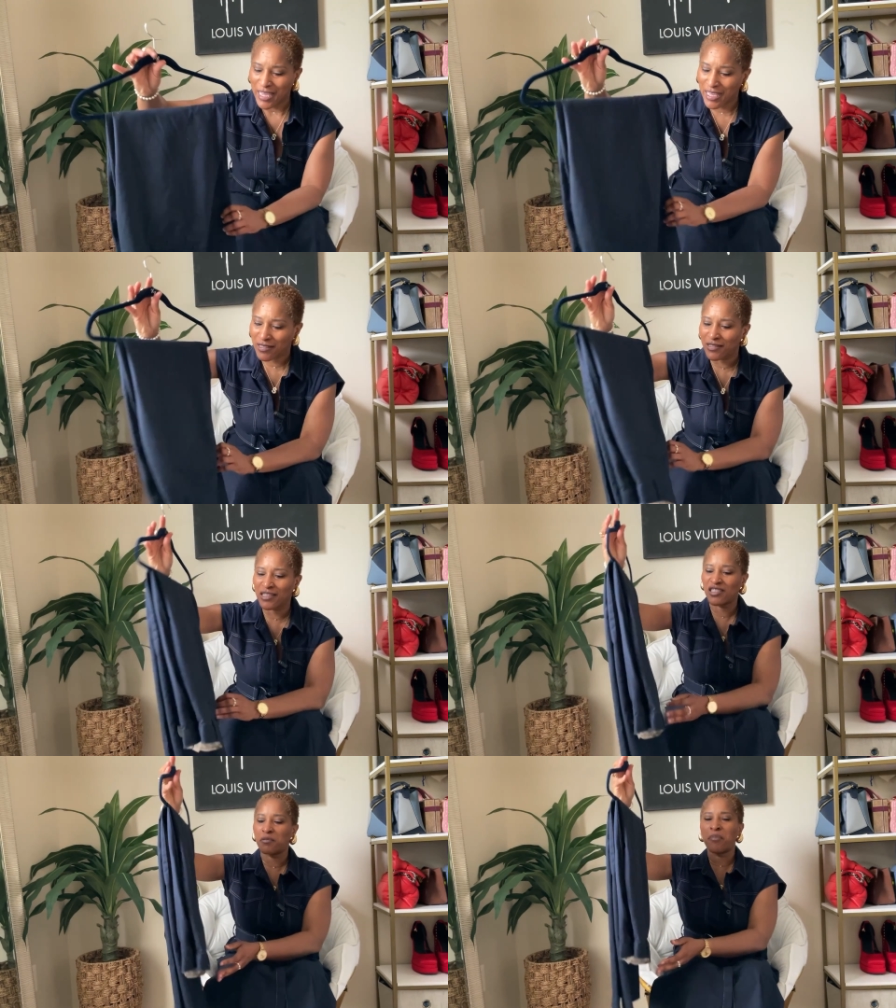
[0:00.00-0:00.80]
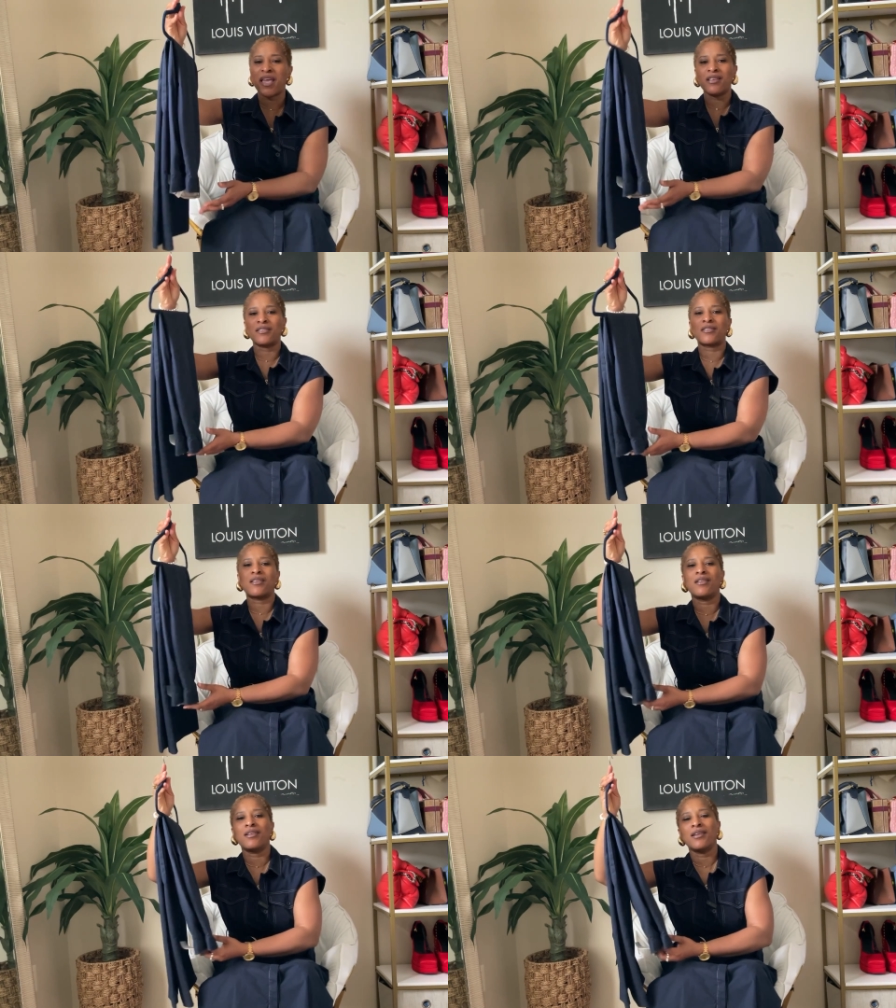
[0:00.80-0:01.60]
is this pants.
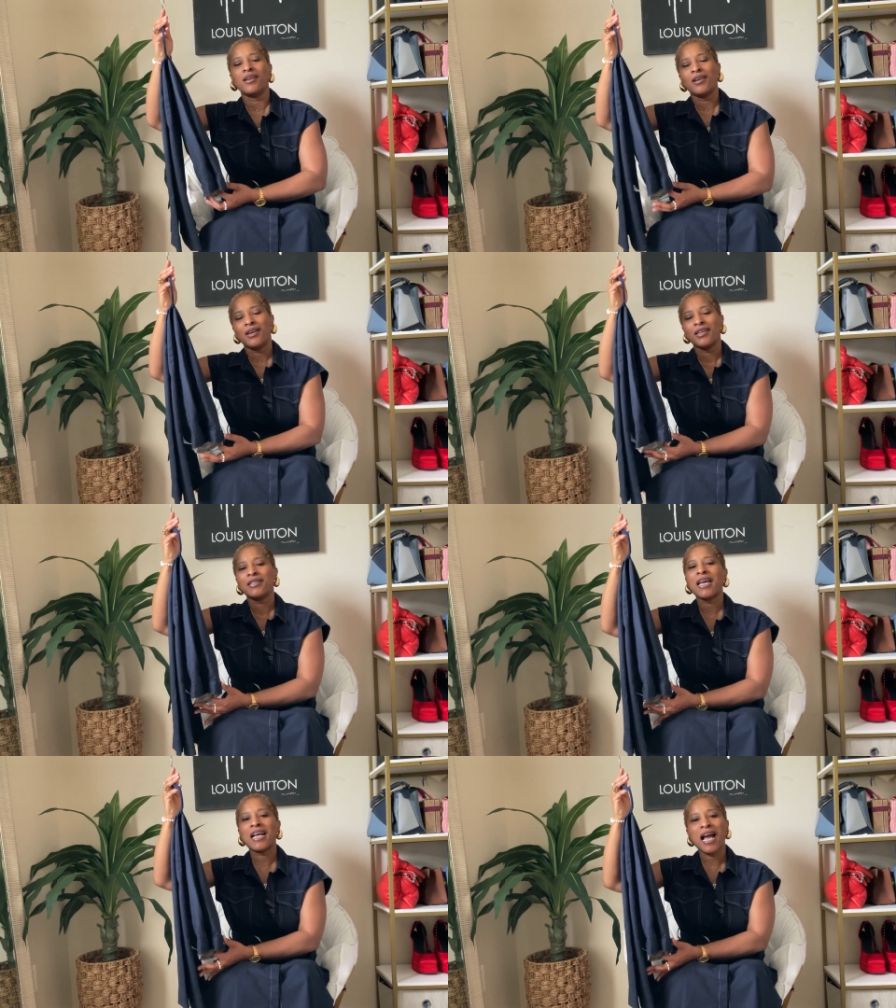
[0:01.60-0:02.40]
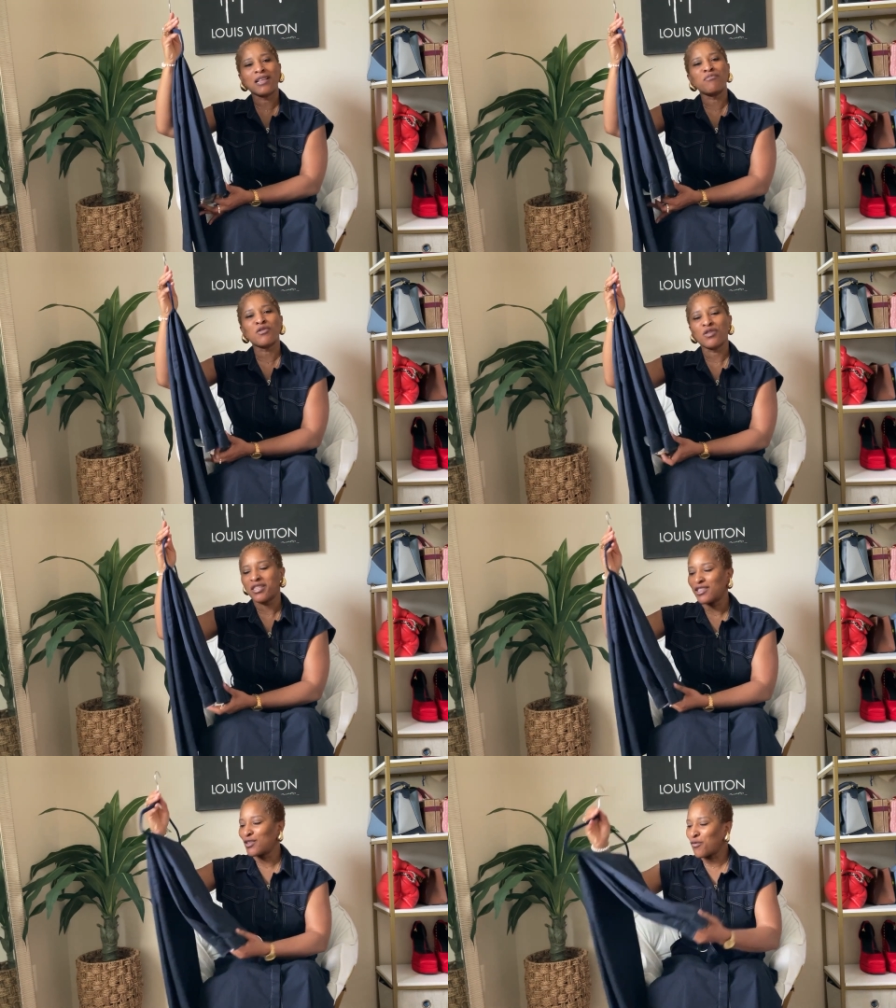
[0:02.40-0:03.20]
They got me
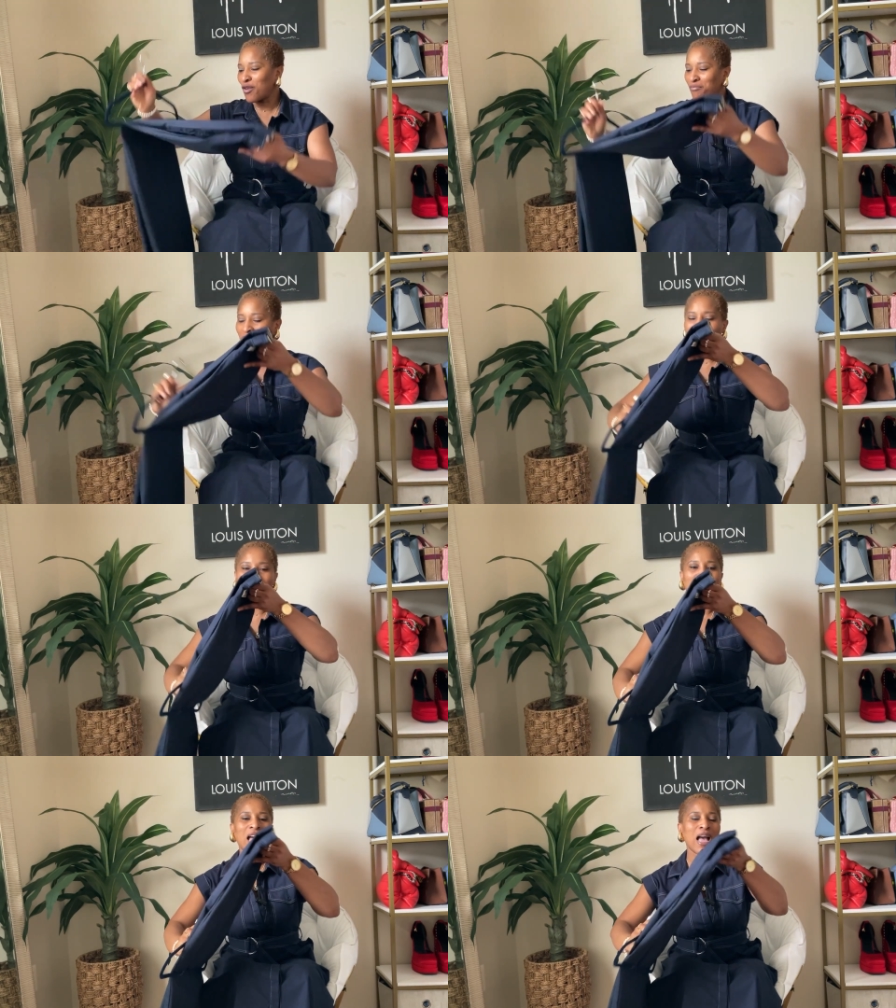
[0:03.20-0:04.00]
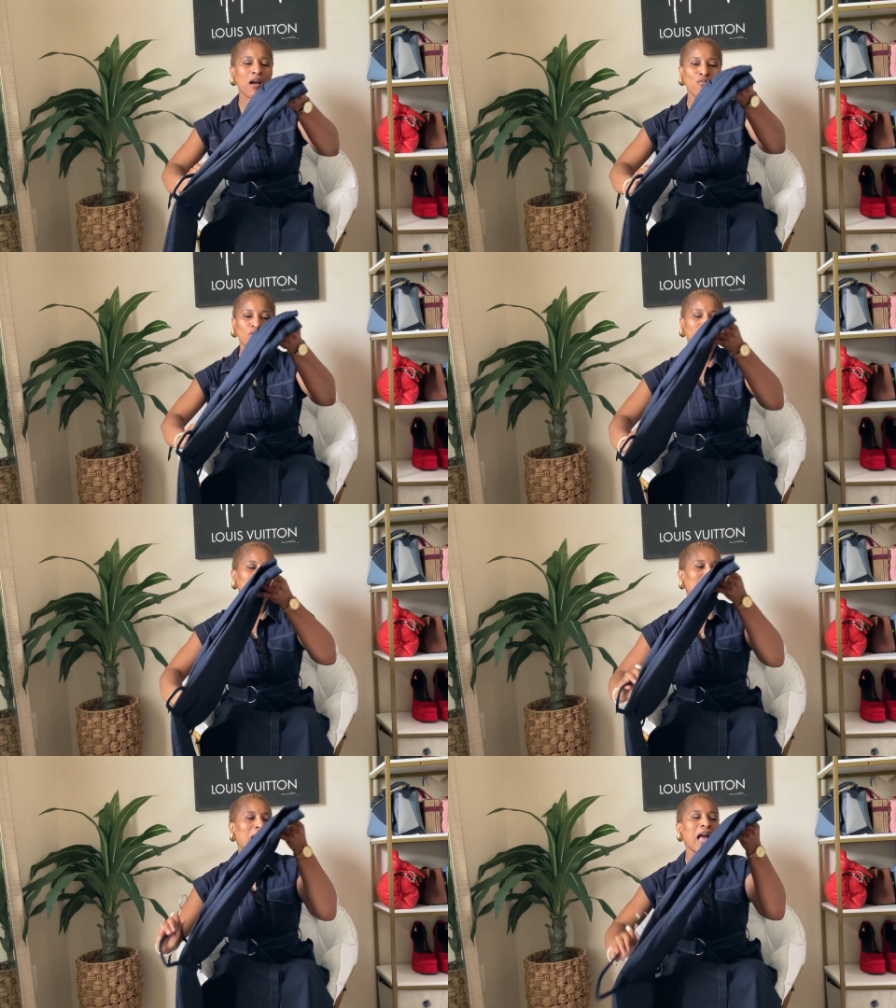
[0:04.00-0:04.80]
with this one because I was
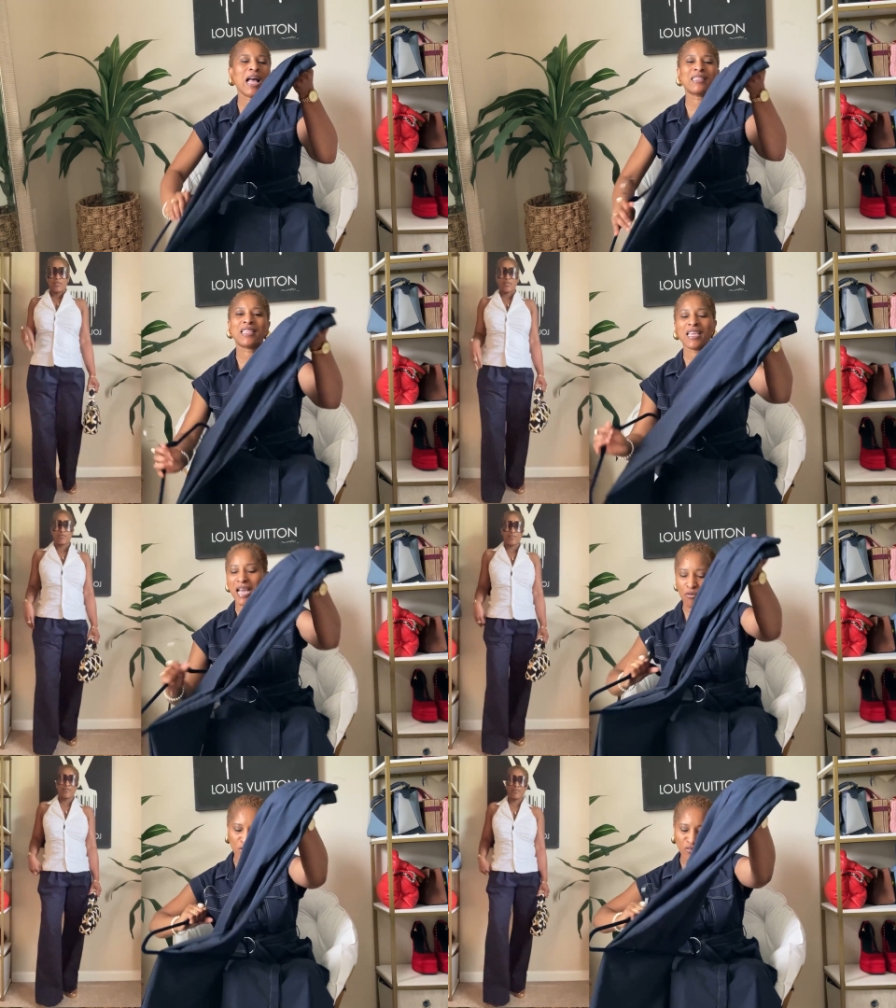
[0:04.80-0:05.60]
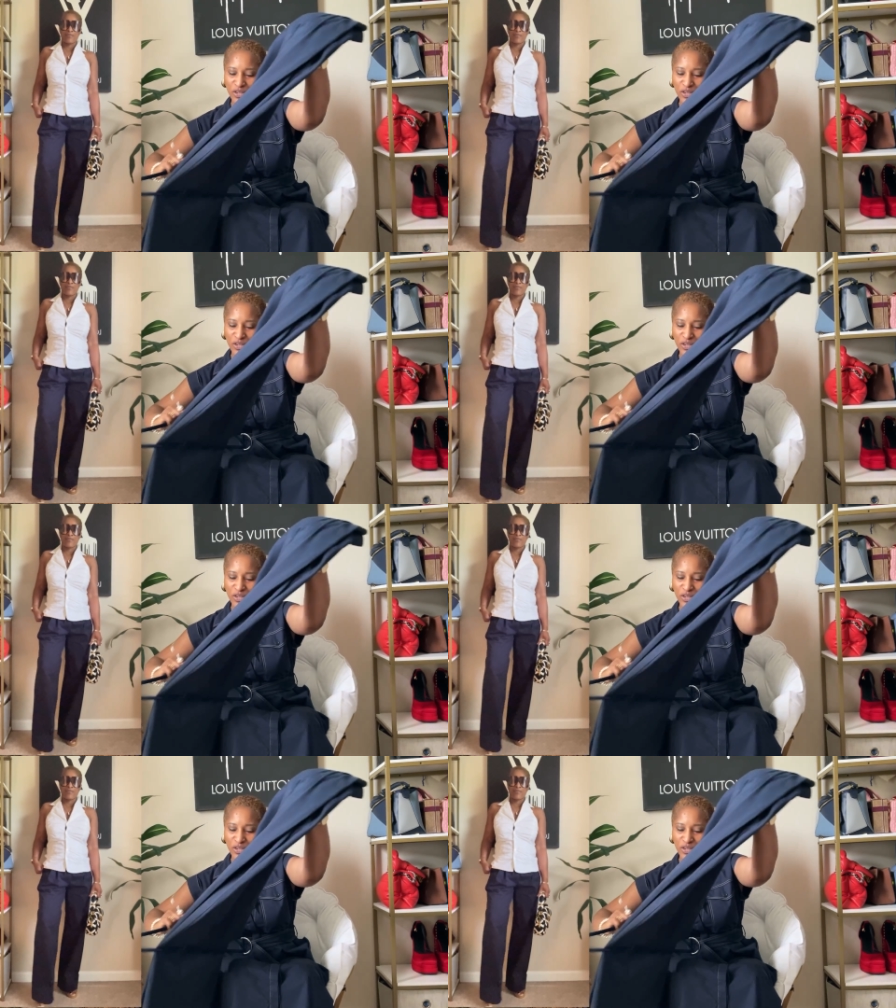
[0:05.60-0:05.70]
like, I think I will